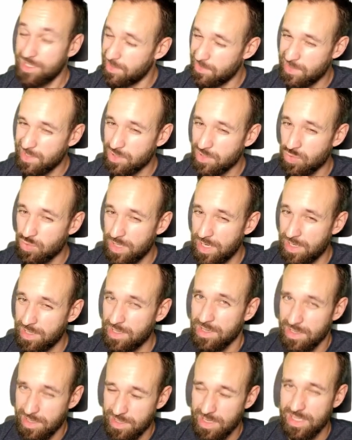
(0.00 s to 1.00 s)
you can
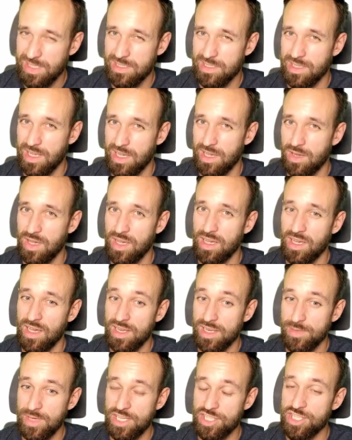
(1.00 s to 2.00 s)
create nice
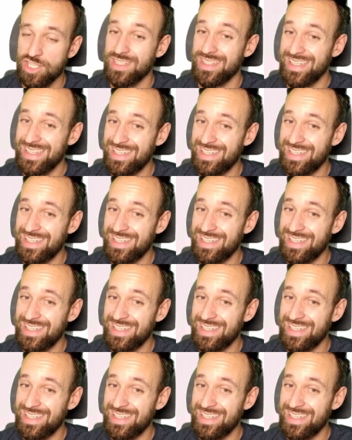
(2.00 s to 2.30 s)
animations